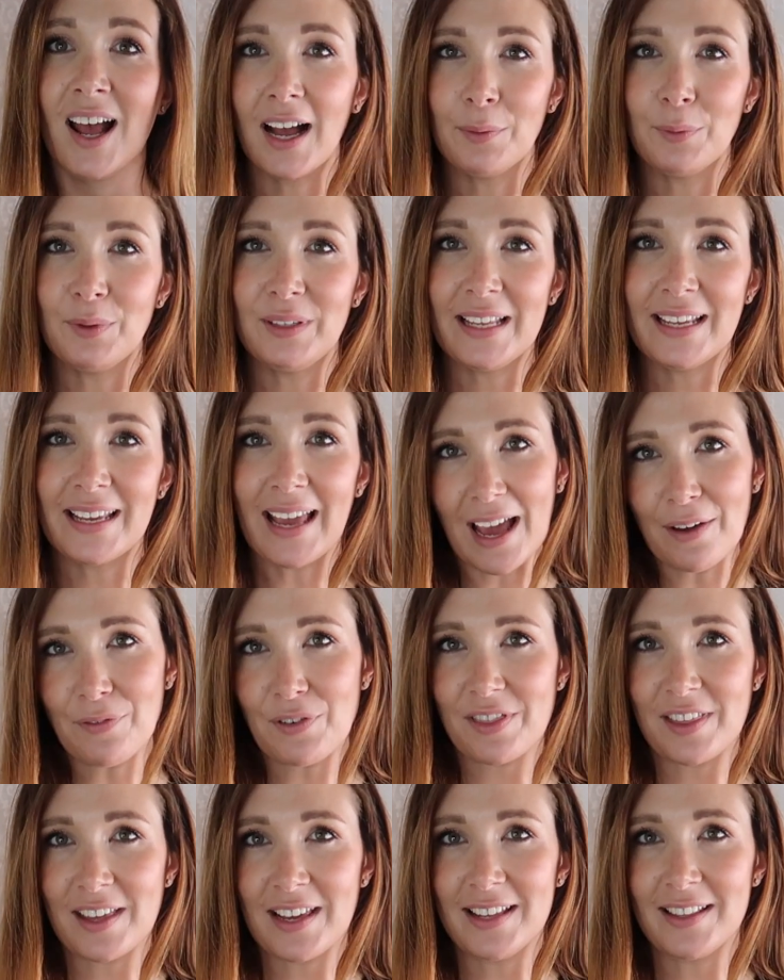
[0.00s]
I will link
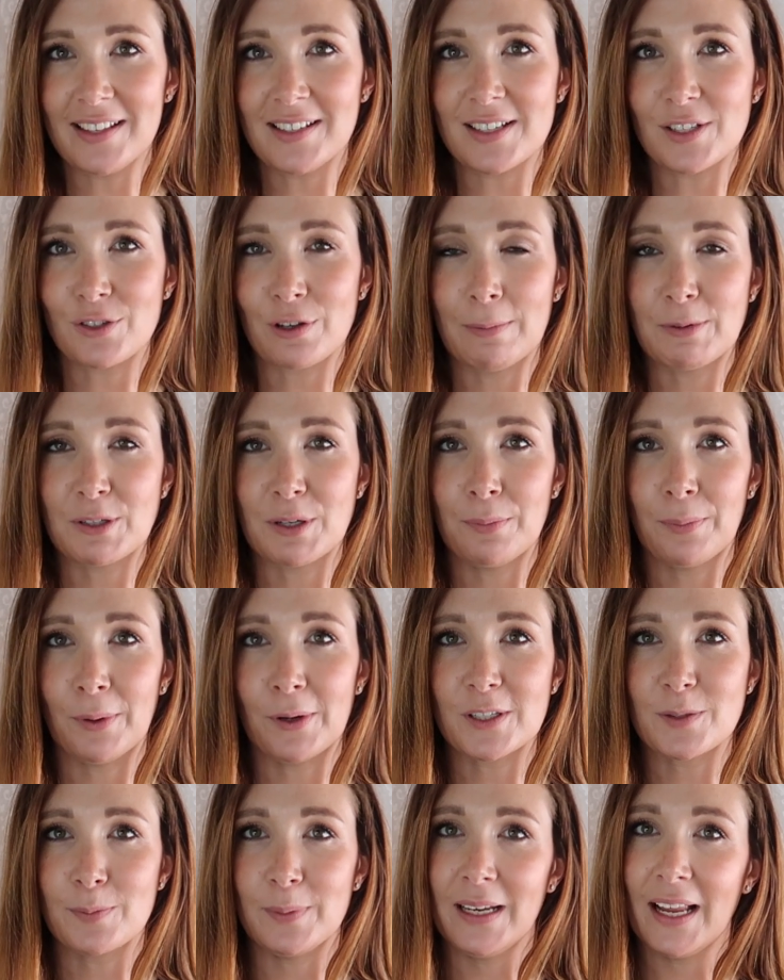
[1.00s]
everything in the description
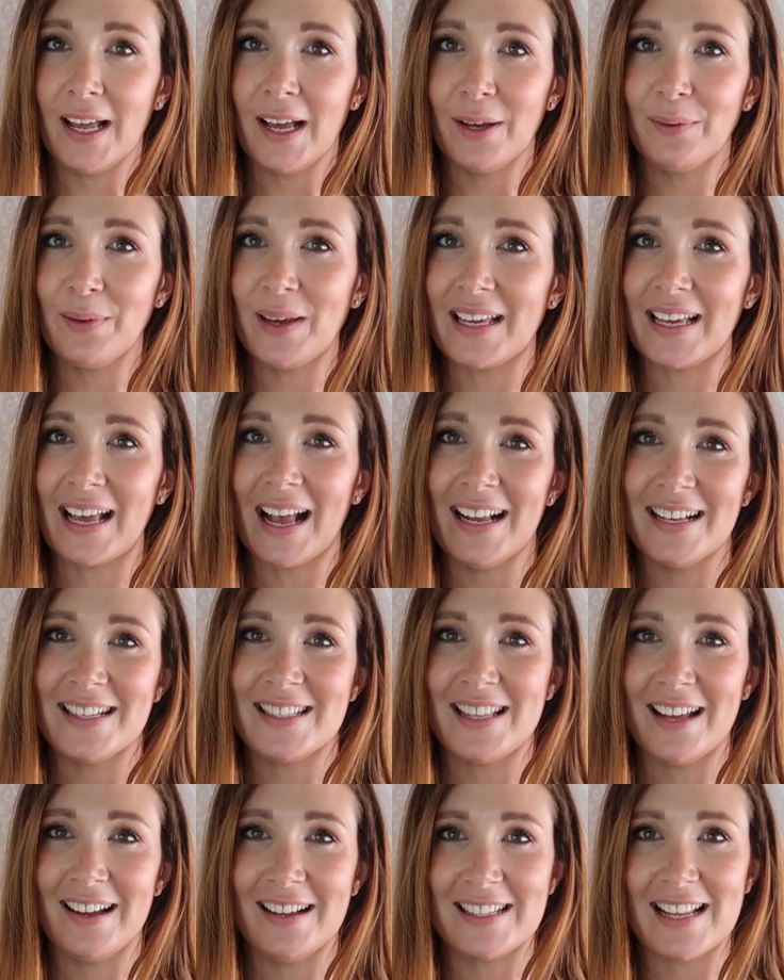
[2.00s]
box below in case
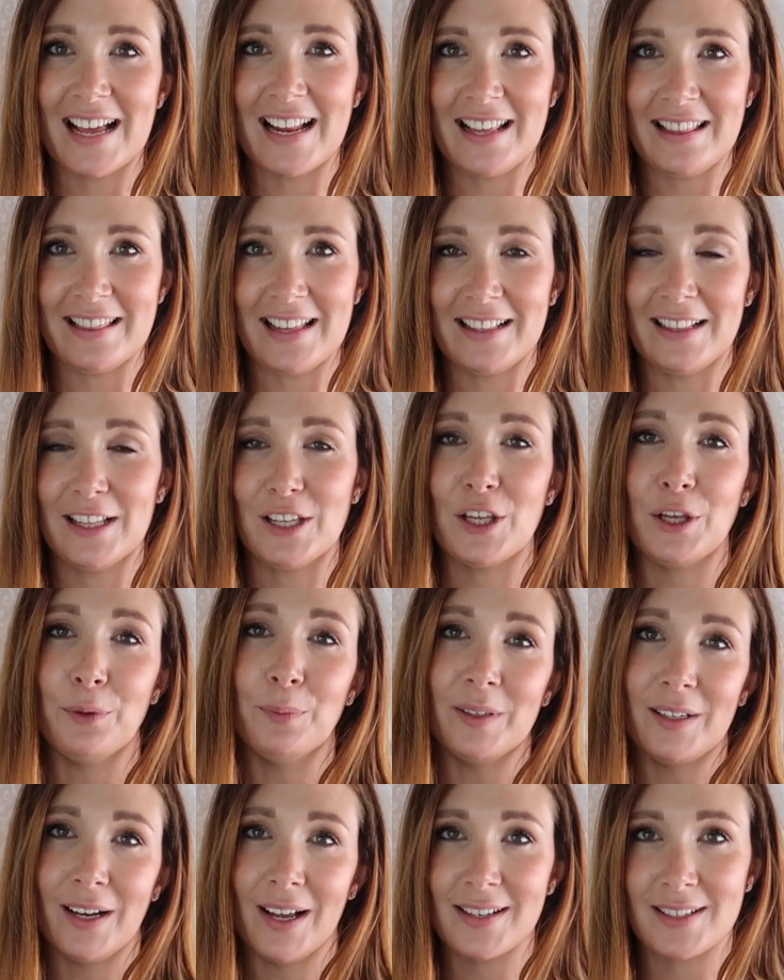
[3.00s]
there is anything that you
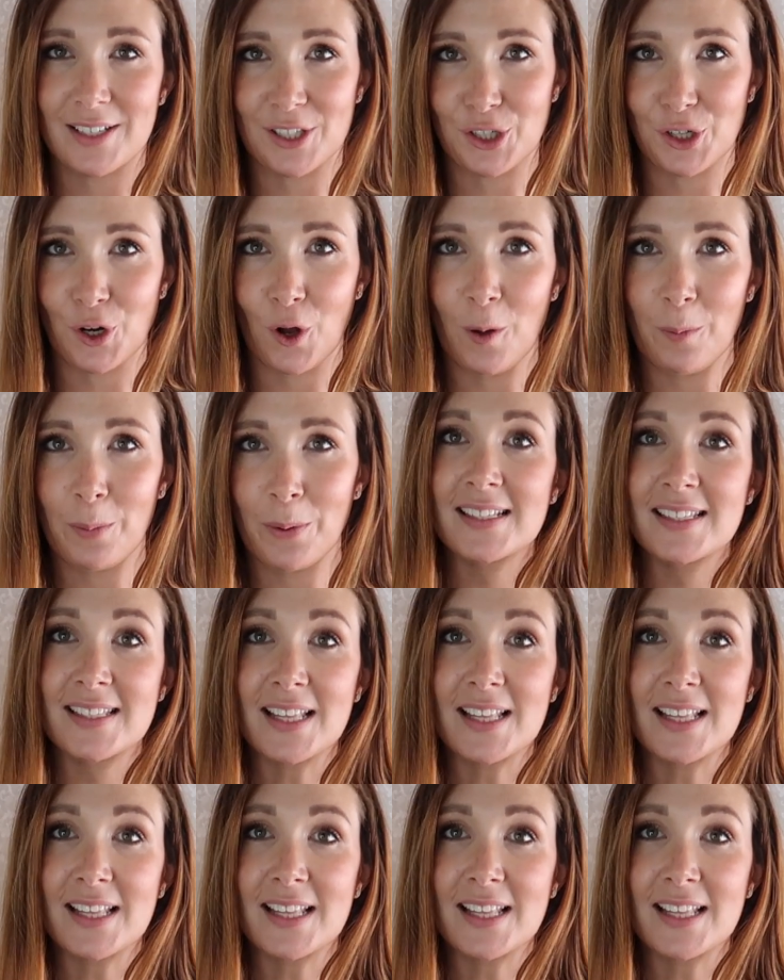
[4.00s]
would like to shop.